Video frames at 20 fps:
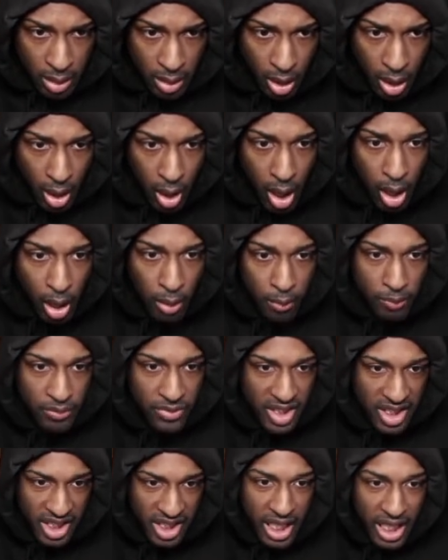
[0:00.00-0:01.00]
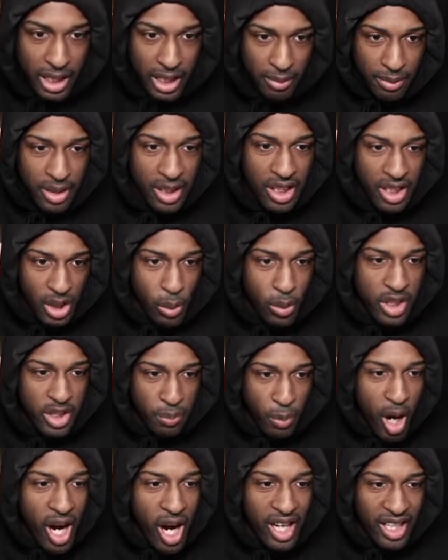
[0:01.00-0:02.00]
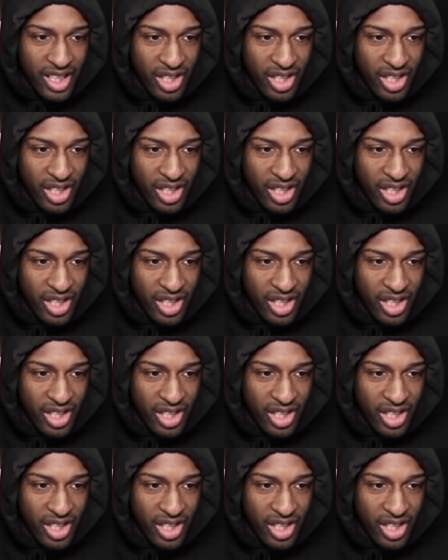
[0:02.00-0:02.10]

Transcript: Oh, see? You were smart.